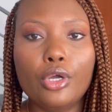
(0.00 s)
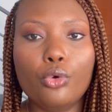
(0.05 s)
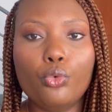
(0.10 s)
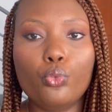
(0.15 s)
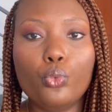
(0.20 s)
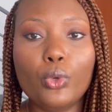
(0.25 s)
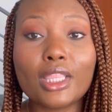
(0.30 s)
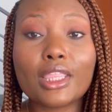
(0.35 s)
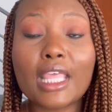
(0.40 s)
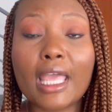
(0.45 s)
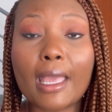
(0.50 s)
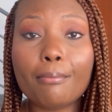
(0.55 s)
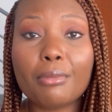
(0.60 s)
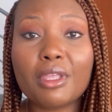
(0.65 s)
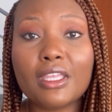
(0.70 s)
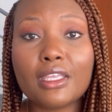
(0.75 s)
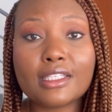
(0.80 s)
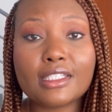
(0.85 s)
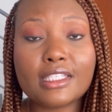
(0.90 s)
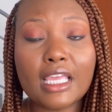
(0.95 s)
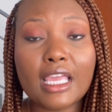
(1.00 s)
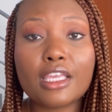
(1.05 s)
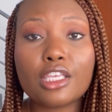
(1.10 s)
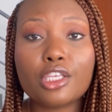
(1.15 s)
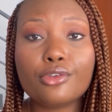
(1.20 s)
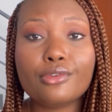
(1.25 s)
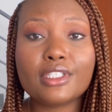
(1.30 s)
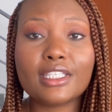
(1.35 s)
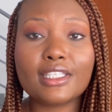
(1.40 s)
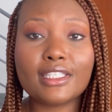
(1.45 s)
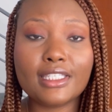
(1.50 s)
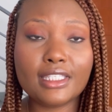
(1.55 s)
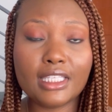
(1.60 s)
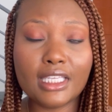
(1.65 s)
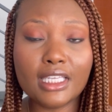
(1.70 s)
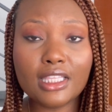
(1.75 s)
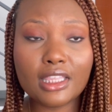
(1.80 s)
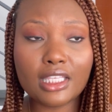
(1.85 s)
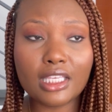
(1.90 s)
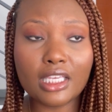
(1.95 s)
with that being said, using
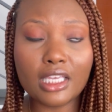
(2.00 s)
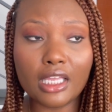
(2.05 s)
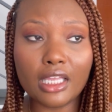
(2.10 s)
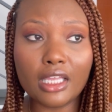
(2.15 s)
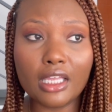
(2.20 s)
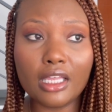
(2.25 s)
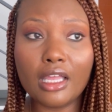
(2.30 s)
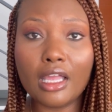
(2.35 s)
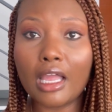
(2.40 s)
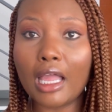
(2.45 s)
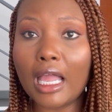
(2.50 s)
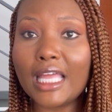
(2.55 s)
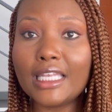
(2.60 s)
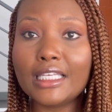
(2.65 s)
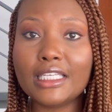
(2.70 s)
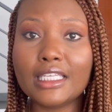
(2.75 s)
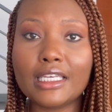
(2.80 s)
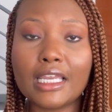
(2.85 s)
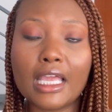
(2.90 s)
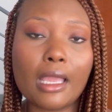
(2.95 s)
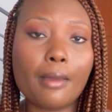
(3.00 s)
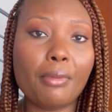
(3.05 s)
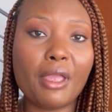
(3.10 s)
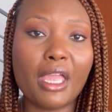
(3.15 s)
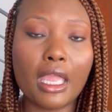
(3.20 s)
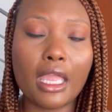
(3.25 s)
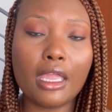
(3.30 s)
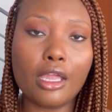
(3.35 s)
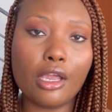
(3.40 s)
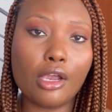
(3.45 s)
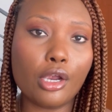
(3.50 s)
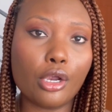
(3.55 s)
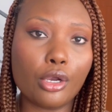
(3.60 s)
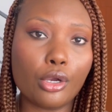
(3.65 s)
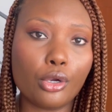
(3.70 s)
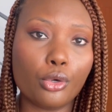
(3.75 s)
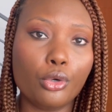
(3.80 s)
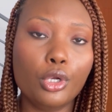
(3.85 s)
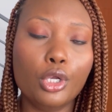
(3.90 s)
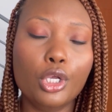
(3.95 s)
Cynthia, I did not pay
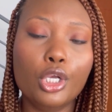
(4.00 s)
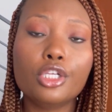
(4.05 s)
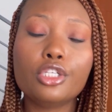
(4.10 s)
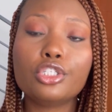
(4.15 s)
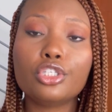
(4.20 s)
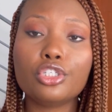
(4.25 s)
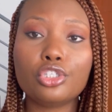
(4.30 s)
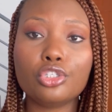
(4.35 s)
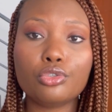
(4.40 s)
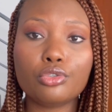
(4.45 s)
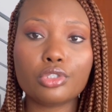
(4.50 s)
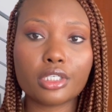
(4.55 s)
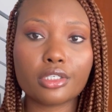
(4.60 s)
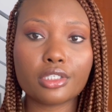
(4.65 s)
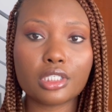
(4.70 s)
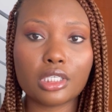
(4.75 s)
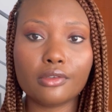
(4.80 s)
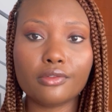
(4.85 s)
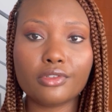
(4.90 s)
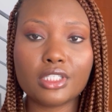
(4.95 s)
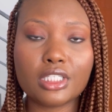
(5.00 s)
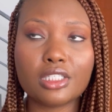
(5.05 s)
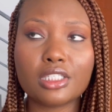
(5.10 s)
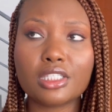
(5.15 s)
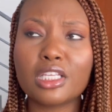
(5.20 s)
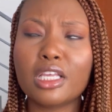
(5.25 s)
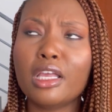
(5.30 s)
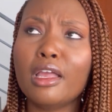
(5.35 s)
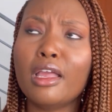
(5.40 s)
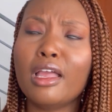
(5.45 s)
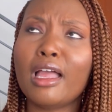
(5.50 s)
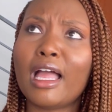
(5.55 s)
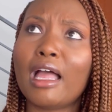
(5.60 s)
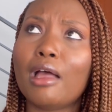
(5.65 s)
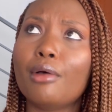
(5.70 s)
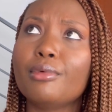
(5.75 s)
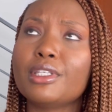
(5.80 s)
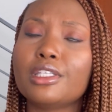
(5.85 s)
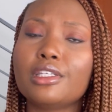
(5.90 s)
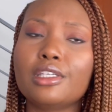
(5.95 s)
her to use her services. I
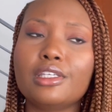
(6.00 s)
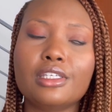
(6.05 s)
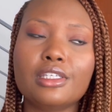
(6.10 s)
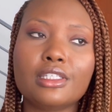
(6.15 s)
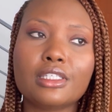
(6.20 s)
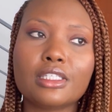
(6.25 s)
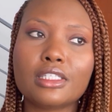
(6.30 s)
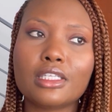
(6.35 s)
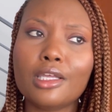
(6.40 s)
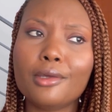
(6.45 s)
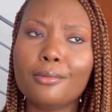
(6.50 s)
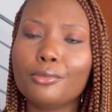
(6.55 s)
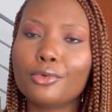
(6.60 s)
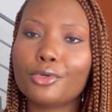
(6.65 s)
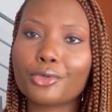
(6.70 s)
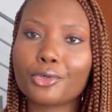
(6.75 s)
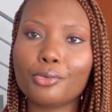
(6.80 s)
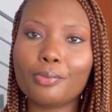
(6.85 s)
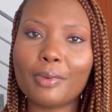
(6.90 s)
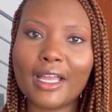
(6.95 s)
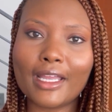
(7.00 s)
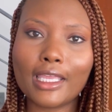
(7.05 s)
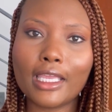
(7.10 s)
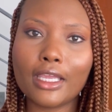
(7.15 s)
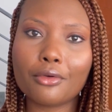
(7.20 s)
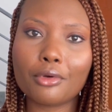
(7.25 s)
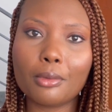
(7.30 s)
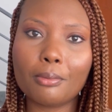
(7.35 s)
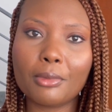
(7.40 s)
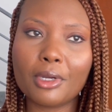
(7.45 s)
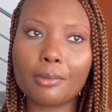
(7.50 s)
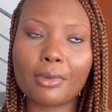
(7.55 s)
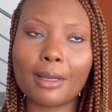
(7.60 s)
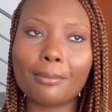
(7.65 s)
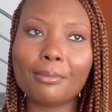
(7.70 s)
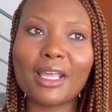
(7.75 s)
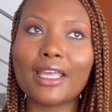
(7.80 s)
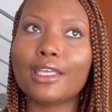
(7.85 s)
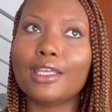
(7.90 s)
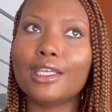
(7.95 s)
was in some group, I can't remember. I'm
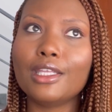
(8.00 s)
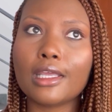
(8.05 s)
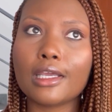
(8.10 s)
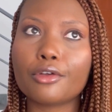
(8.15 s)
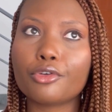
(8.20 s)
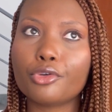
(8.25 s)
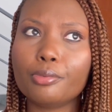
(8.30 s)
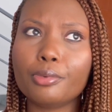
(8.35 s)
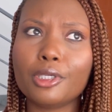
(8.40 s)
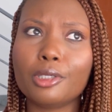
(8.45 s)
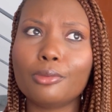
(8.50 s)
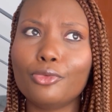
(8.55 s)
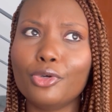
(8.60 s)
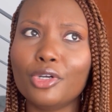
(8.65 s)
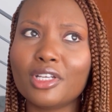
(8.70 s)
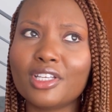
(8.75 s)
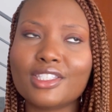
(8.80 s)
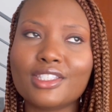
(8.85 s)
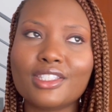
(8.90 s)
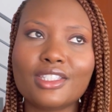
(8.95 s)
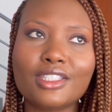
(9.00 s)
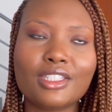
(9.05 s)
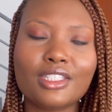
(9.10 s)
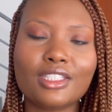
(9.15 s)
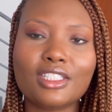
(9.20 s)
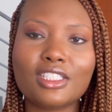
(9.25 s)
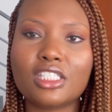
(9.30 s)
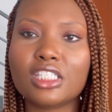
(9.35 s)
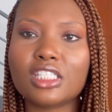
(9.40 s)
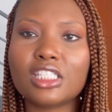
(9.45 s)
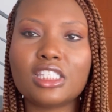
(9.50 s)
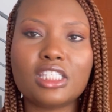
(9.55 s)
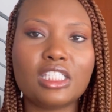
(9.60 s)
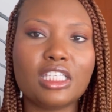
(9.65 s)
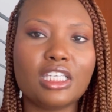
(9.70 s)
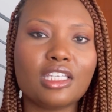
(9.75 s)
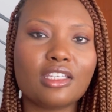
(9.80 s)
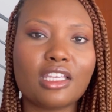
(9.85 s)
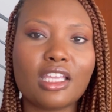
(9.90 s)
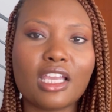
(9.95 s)
not in that group anymore because it just
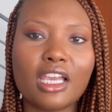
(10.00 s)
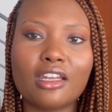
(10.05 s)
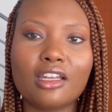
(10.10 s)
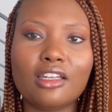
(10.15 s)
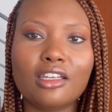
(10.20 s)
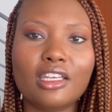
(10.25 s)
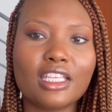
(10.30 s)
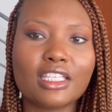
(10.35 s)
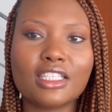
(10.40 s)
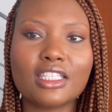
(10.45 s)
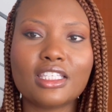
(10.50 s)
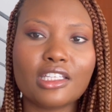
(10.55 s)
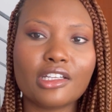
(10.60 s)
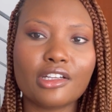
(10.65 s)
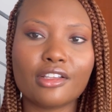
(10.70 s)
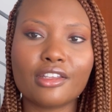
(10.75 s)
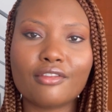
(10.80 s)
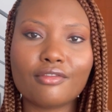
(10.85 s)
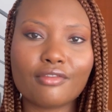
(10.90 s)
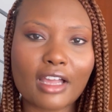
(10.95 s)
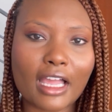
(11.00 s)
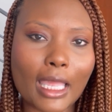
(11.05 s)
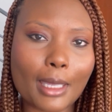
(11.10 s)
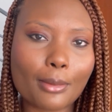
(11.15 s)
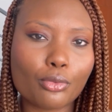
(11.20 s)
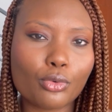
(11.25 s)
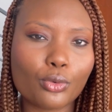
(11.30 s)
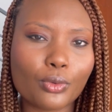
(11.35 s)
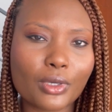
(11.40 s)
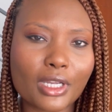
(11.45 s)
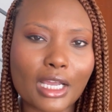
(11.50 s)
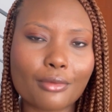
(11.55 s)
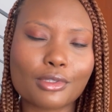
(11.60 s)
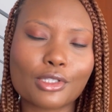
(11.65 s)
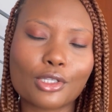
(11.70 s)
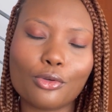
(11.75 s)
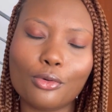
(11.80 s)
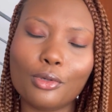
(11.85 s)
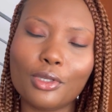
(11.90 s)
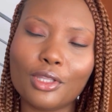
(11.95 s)
didn't kind of necessarily vibe with what I was
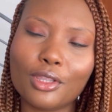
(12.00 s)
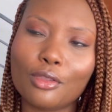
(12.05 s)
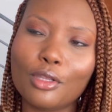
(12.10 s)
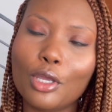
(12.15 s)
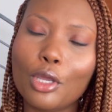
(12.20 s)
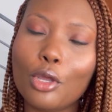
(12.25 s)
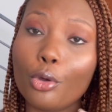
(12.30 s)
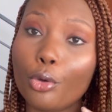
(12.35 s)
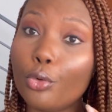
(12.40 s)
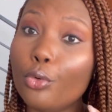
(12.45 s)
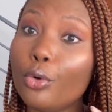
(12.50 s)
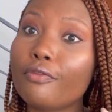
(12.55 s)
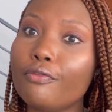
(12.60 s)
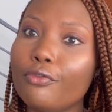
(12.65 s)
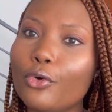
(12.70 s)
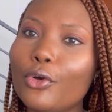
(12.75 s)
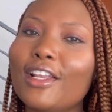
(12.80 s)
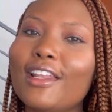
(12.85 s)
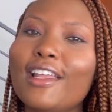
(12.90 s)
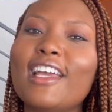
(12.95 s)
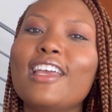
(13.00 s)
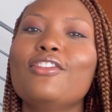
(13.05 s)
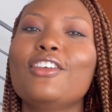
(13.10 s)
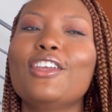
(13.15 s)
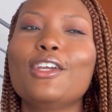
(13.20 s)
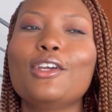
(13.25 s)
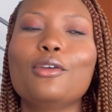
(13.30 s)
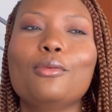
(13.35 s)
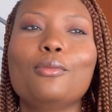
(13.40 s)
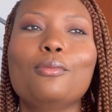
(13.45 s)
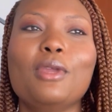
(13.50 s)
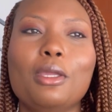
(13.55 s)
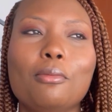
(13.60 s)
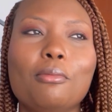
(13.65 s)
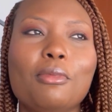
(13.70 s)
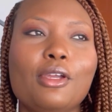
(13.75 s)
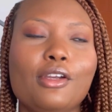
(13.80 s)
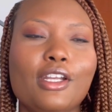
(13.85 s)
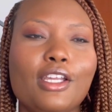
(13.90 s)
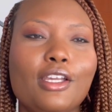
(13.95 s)
going for in life here in
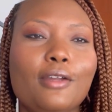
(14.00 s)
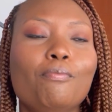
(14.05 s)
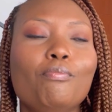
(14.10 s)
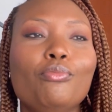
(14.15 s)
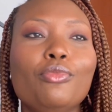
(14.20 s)
Merida.